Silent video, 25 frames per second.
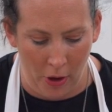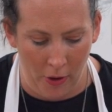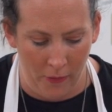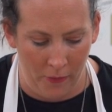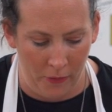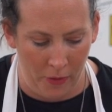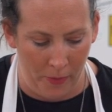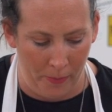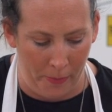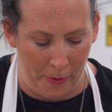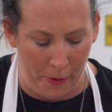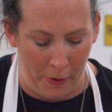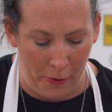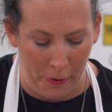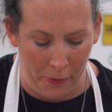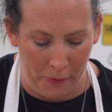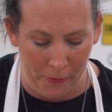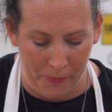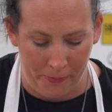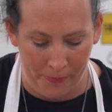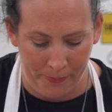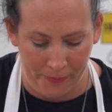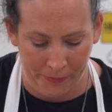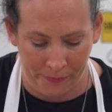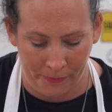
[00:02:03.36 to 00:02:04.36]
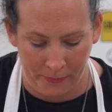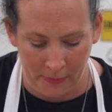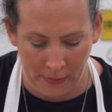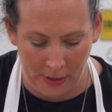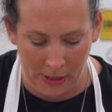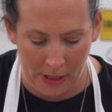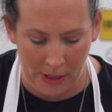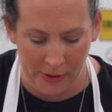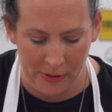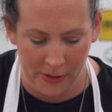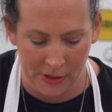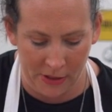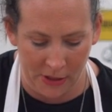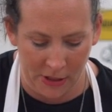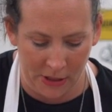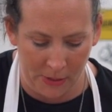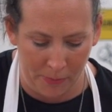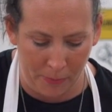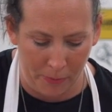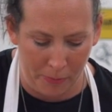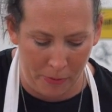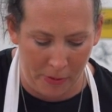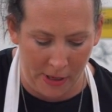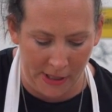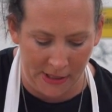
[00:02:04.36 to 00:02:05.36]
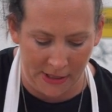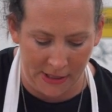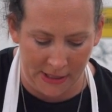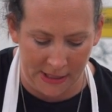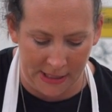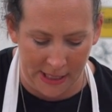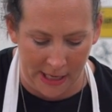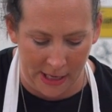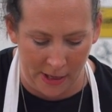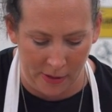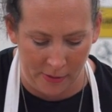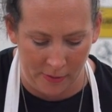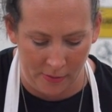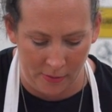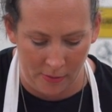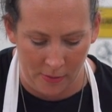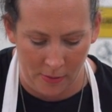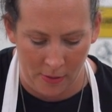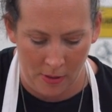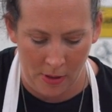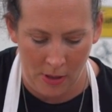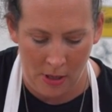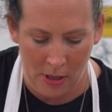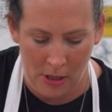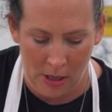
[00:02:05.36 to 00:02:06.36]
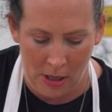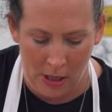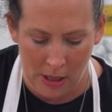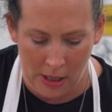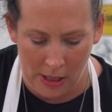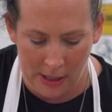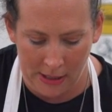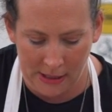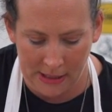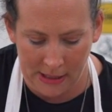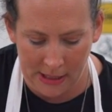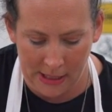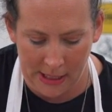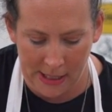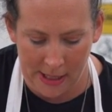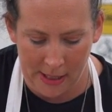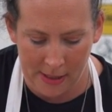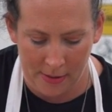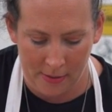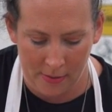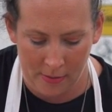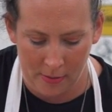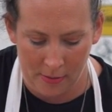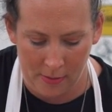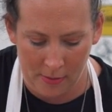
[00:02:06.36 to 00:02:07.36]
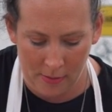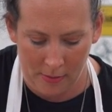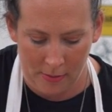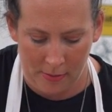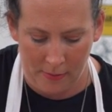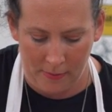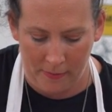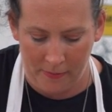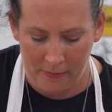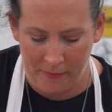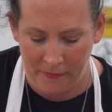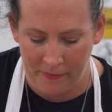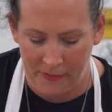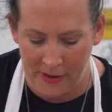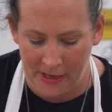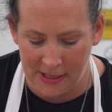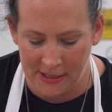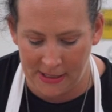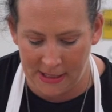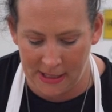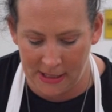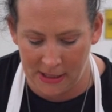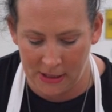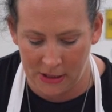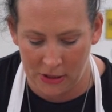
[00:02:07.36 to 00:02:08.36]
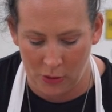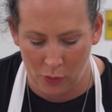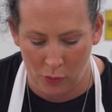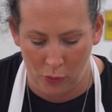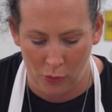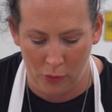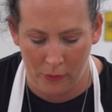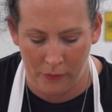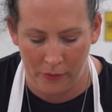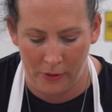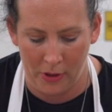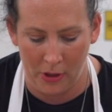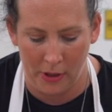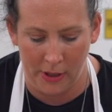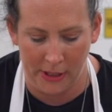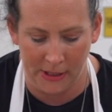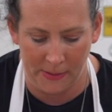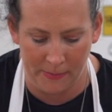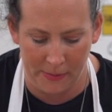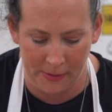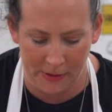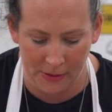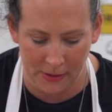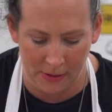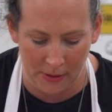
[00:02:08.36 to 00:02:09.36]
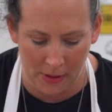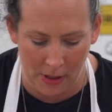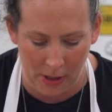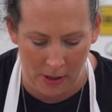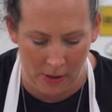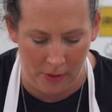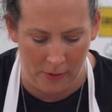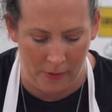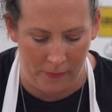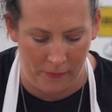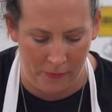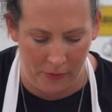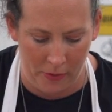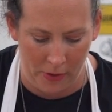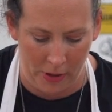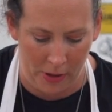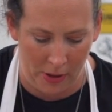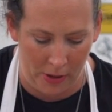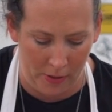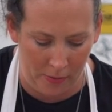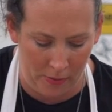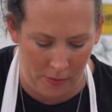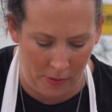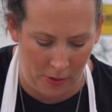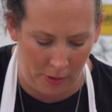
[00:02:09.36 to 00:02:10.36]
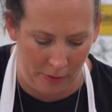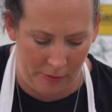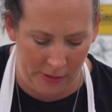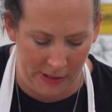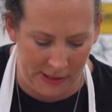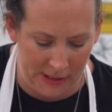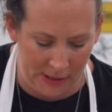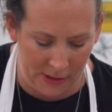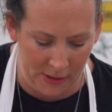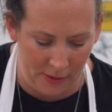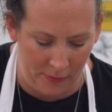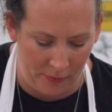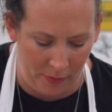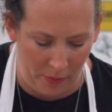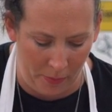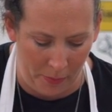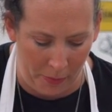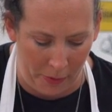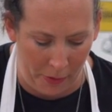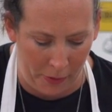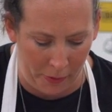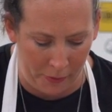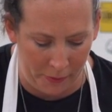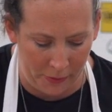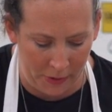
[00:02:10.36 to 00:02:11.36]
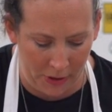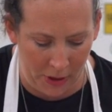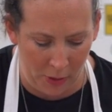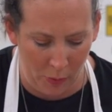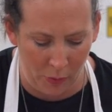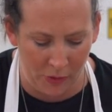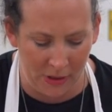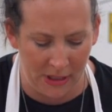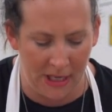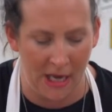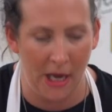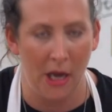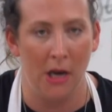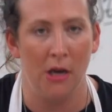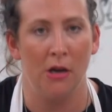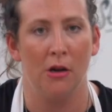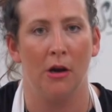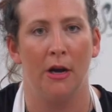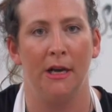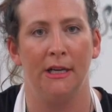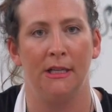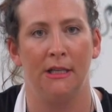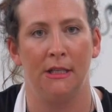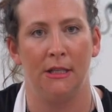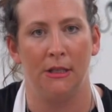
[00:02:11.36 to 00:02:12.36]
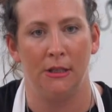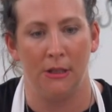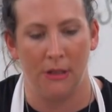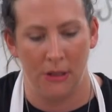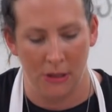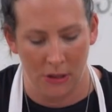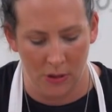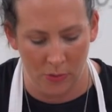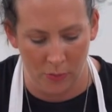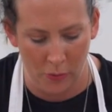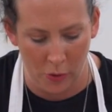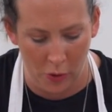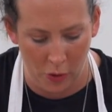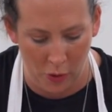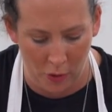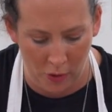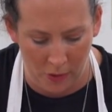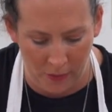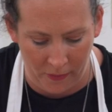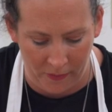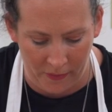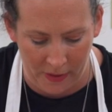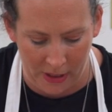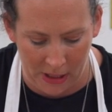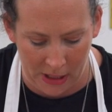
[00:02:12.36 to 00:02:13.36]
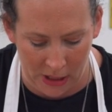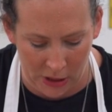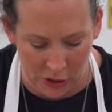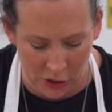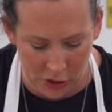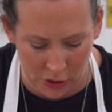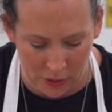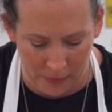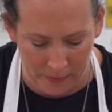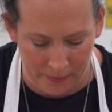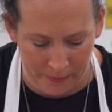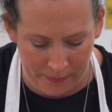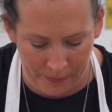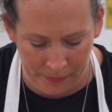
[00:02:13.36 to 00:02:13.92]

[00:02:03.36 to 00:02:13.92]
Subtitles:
over the bowl and then just press down until it fits into all of the nice bits of the creases of the bowl. So you want to get a nice smooth finish.